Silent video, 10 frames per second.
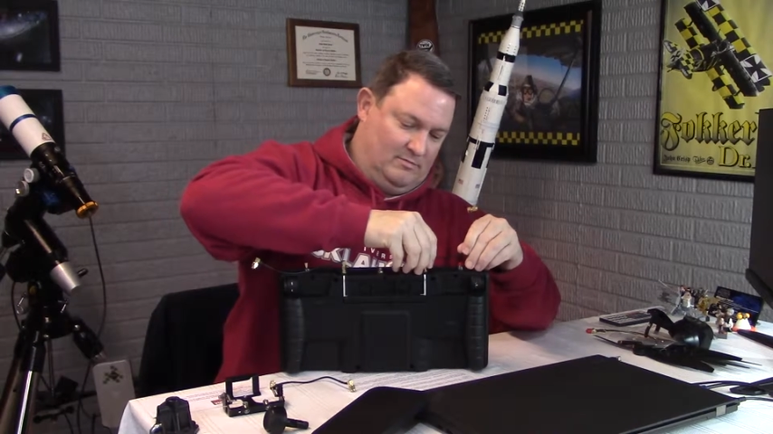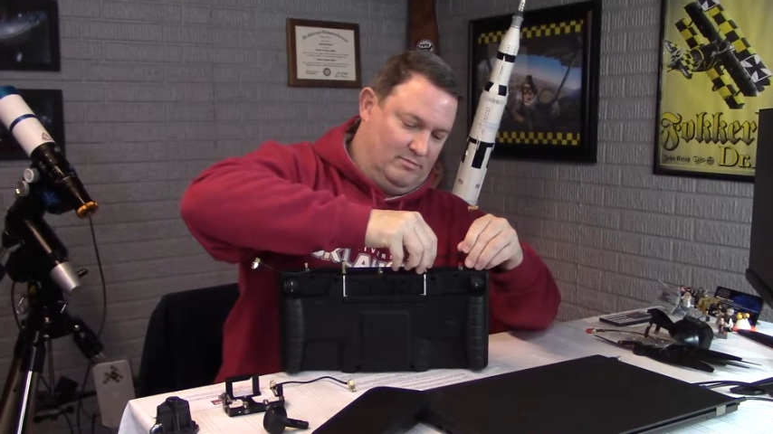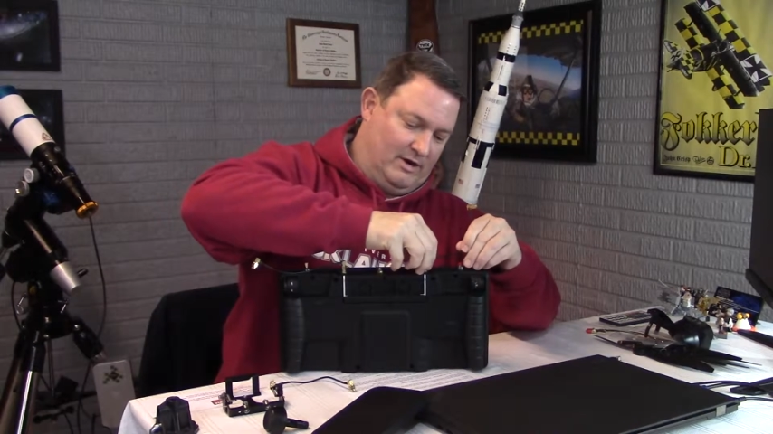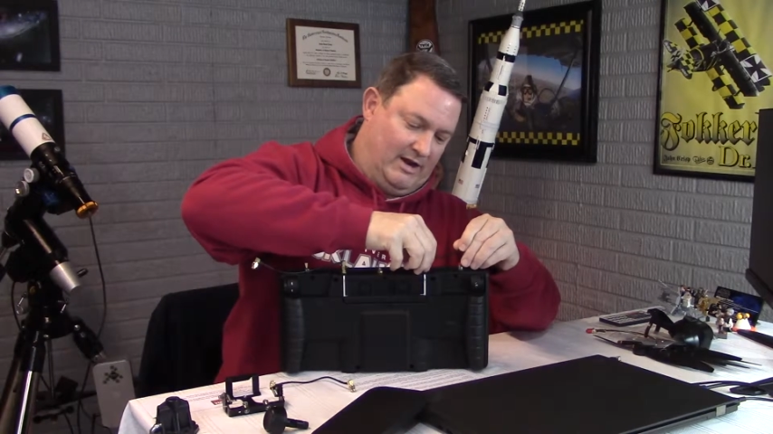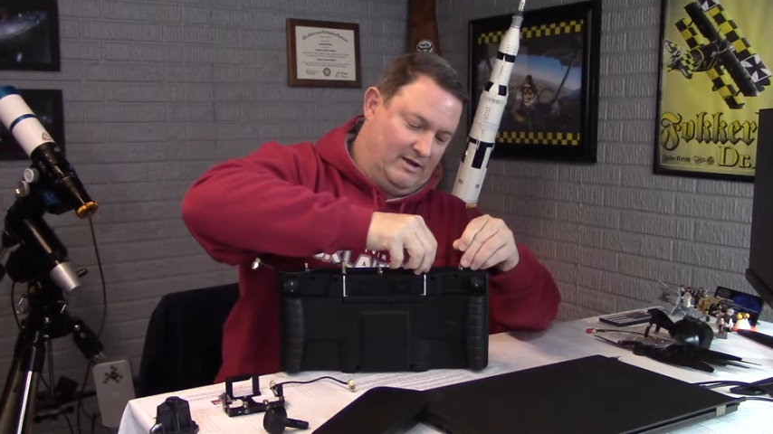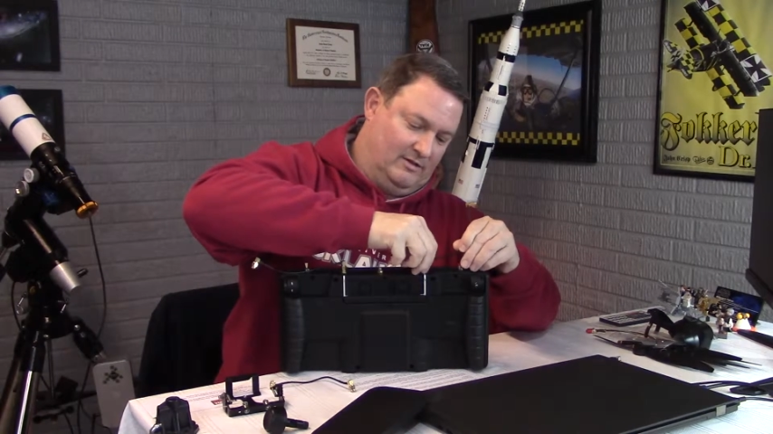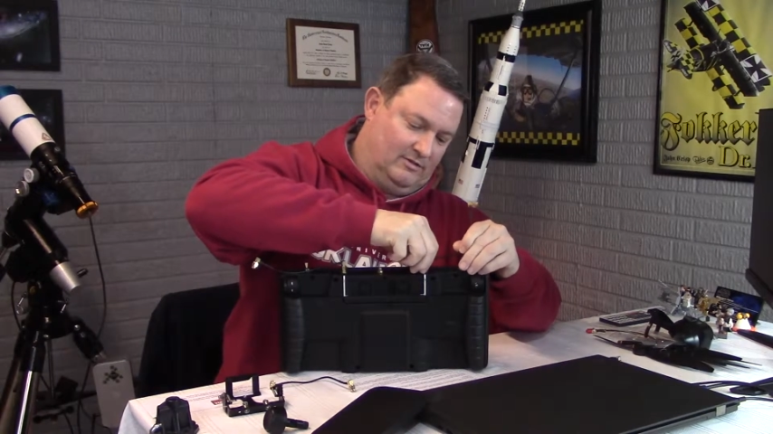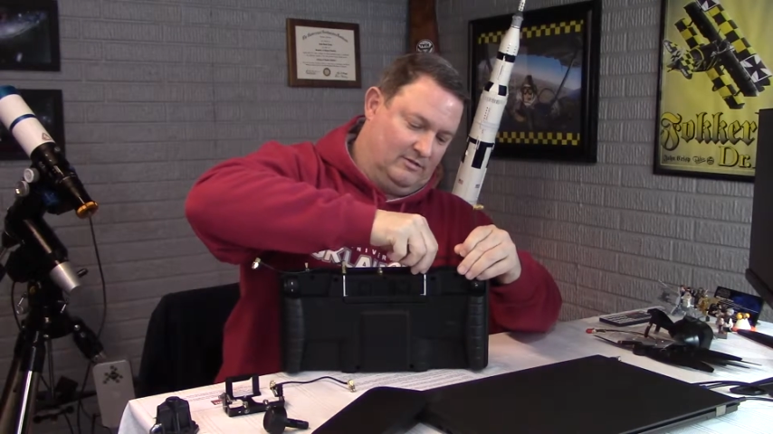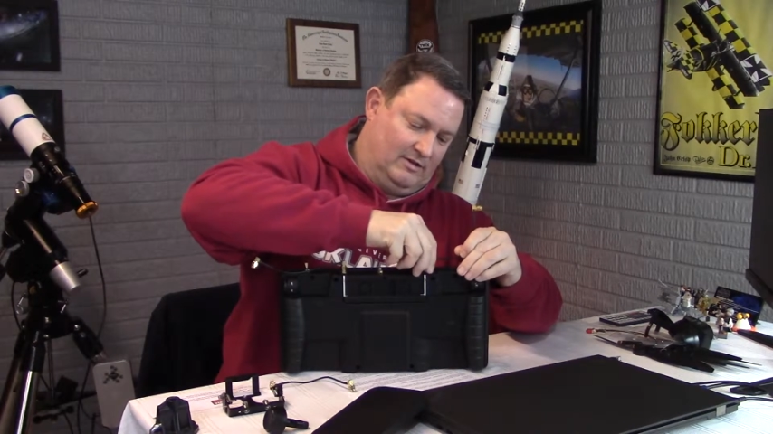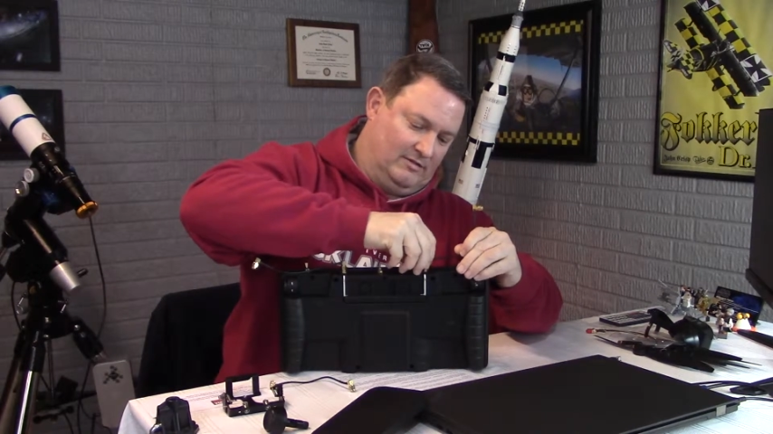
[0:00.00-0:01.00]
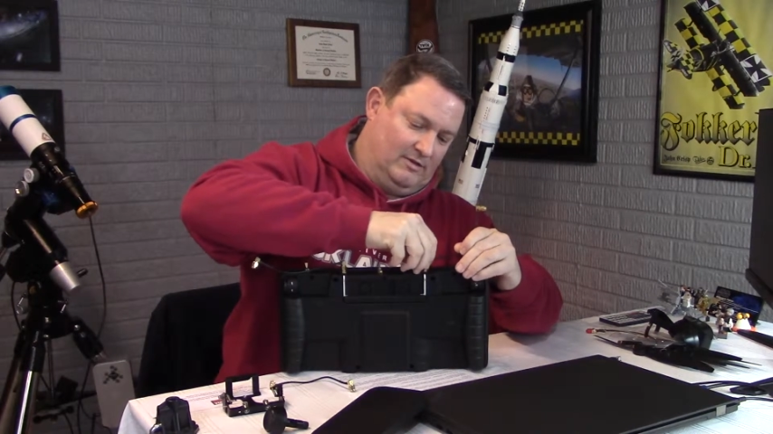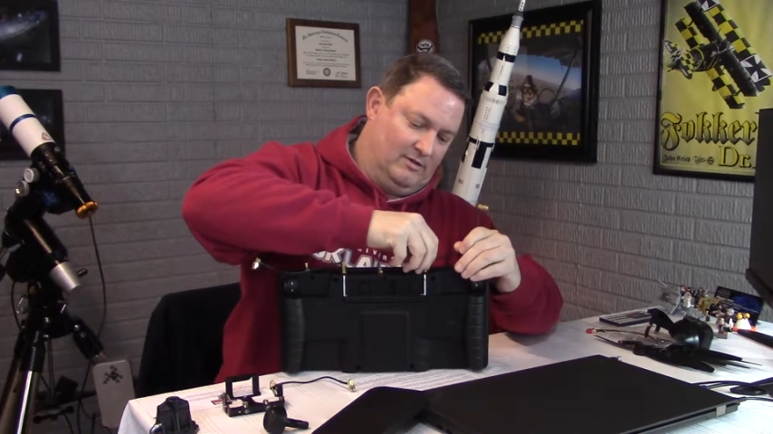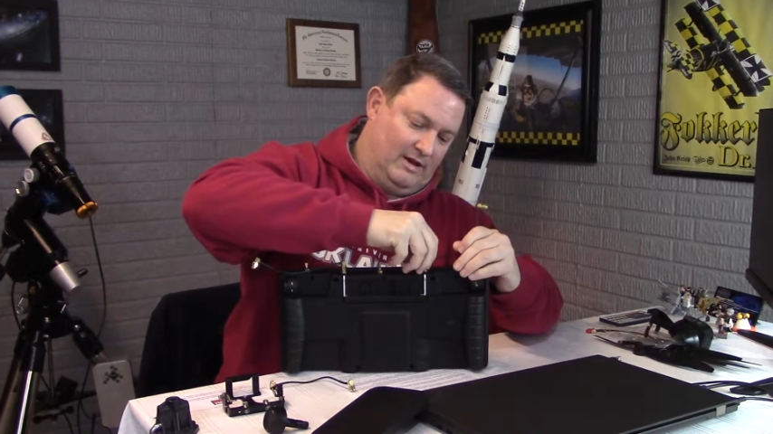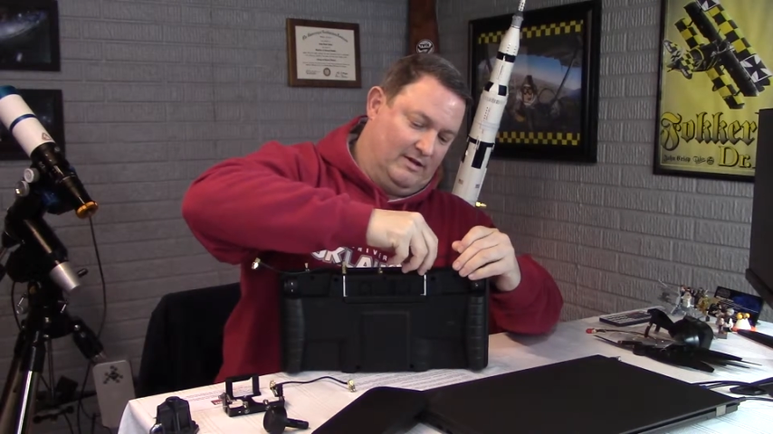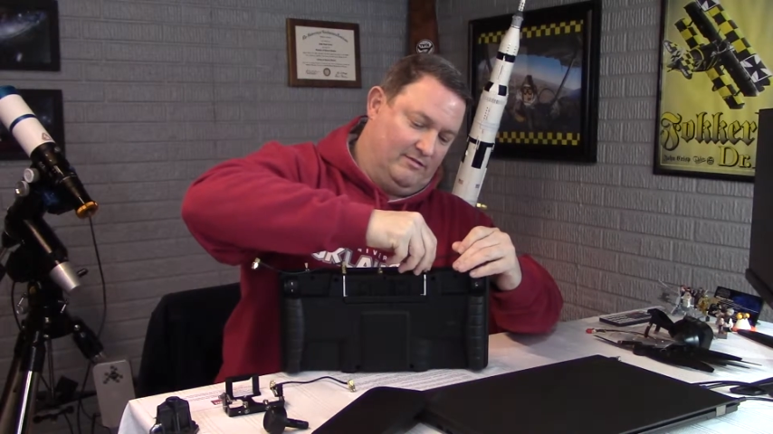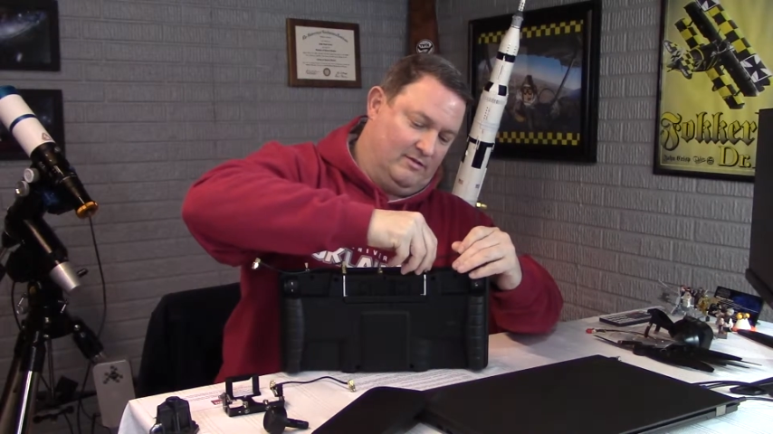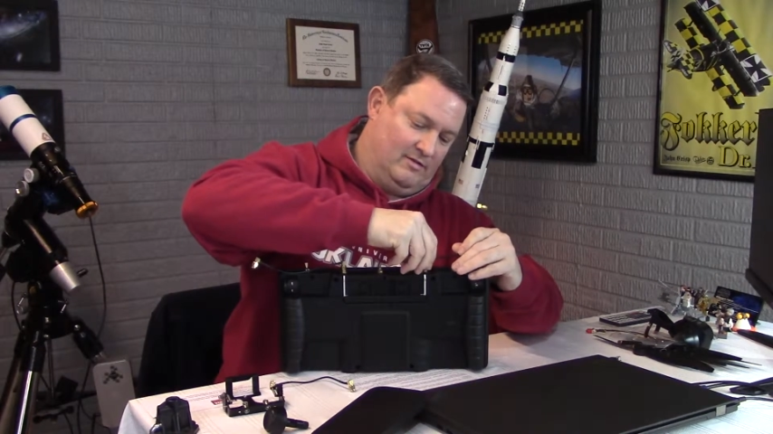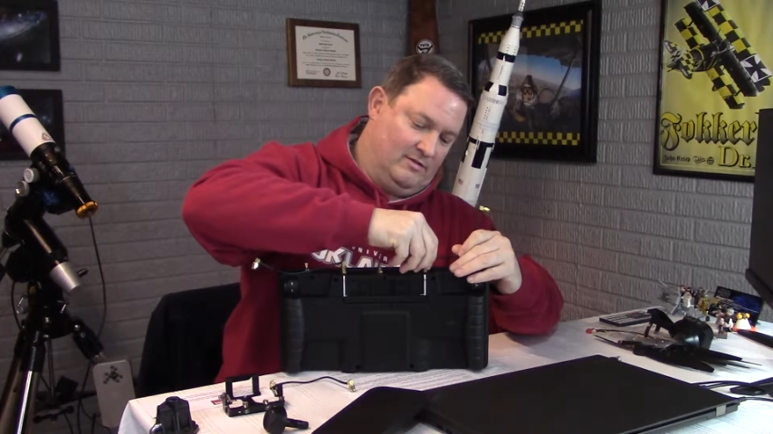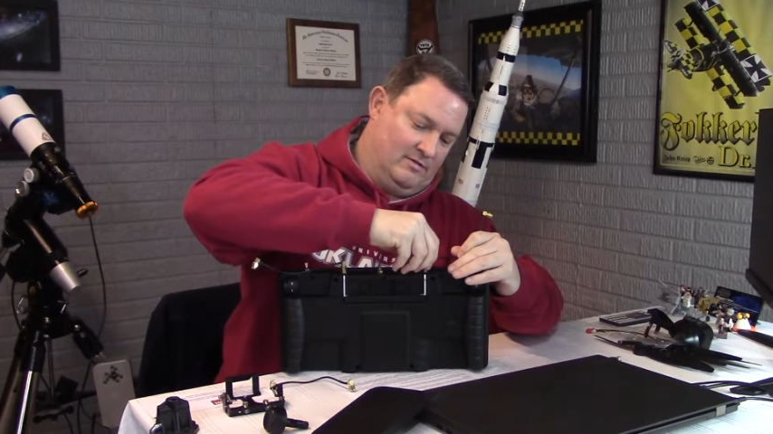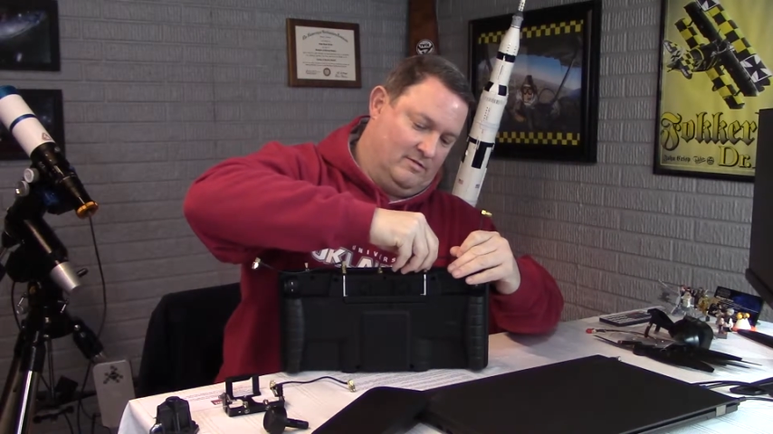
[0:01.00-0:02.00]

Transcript: bracket, so you have to do it after.